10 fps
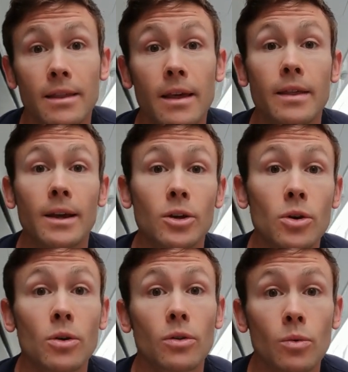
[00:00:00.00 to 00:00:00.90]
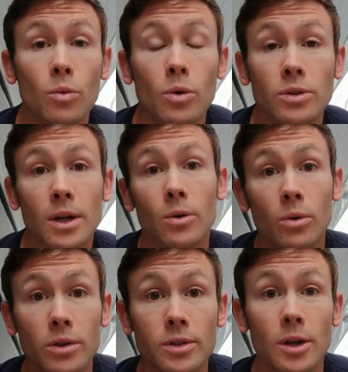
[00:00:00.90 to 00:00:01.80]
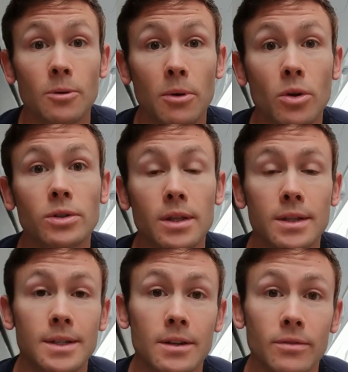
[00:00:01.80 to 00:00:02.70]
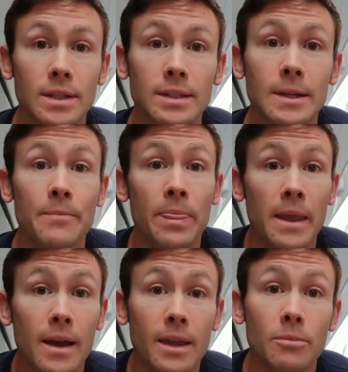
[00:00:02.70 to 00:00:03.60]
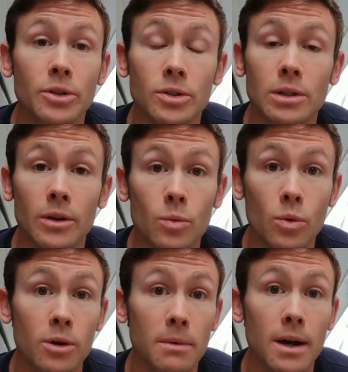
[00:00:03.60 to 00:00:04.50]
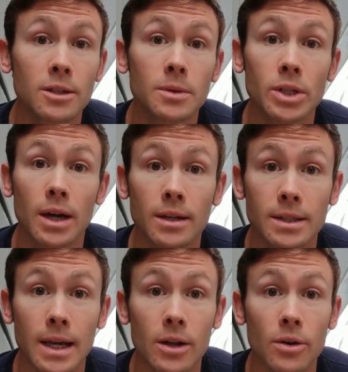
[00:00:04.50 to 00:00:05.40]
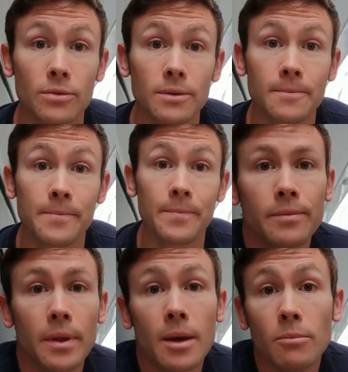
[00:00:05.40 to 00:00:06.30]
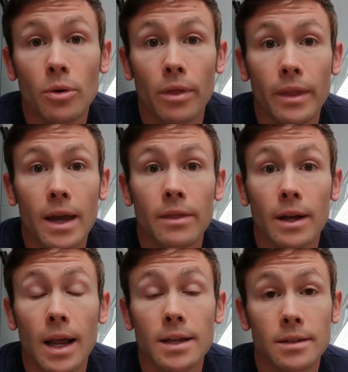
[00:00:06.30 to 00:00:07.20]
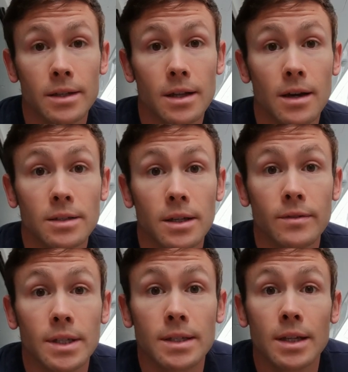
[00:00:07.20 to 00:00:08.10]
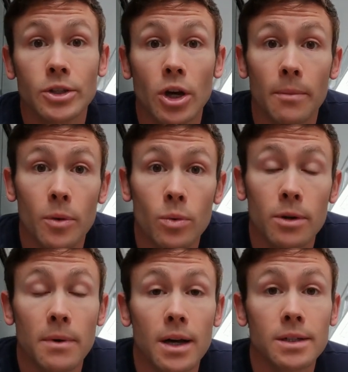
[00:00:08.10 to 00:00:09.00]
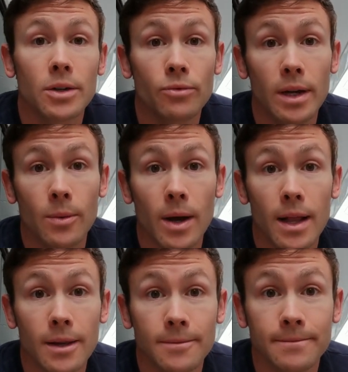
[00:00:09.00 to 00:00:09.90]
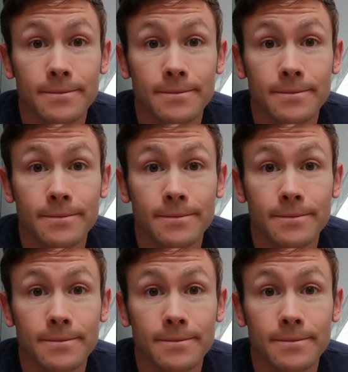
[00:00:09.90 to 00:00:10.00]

They then cook the water or the soap onto the surface and they produce a lot of watermarks which are hard to get off. More than that, the glass and the dark surfaces show up the watermarks really well.